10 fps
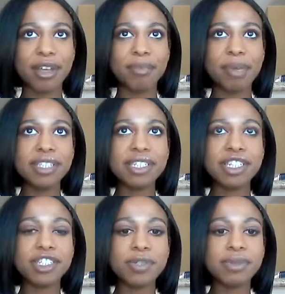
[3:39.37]

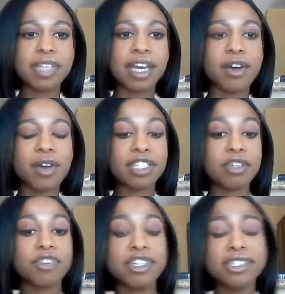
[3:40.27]
basically she was like, okay,
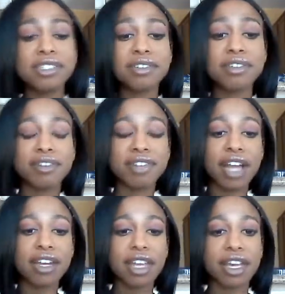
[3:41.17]
so first you have to
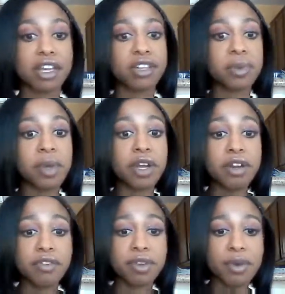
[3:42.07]
kind of like do an
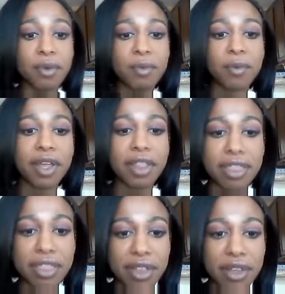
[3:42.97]
interview with,
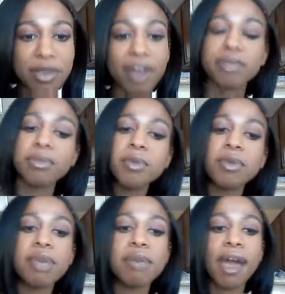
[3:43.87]
you have to meet
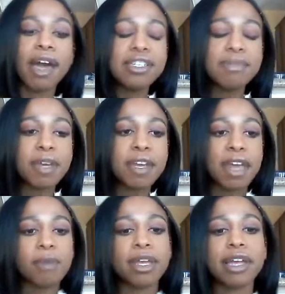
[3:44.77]
with me and my husband,
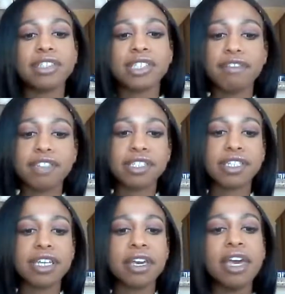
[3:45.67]
and we just have to
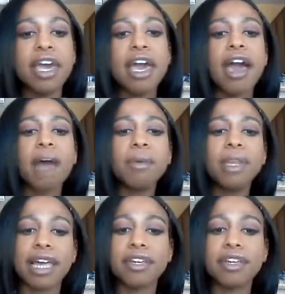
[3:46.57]
see how we
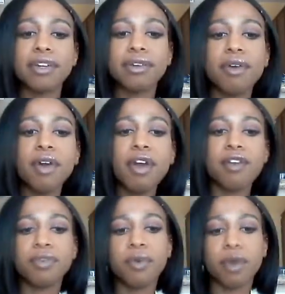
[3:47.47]
like you,
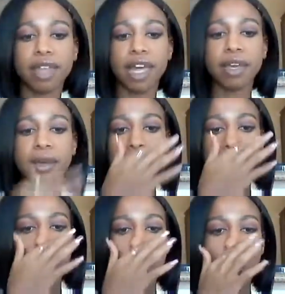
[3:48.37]
or like,
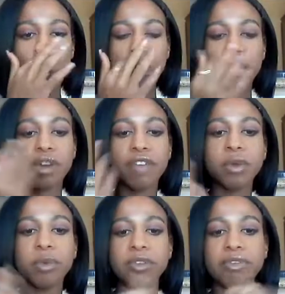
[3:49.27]
if
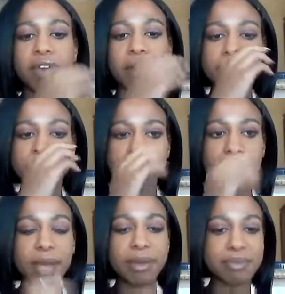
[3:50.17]
you would fit,
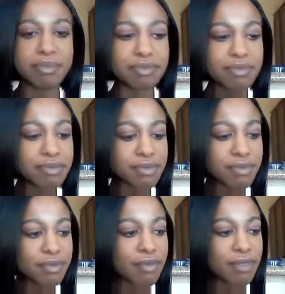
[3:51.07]
right?
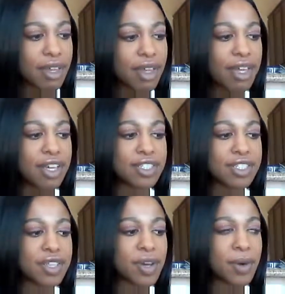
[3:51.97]

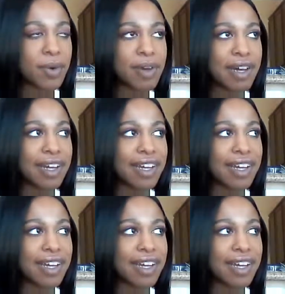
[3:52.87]
So,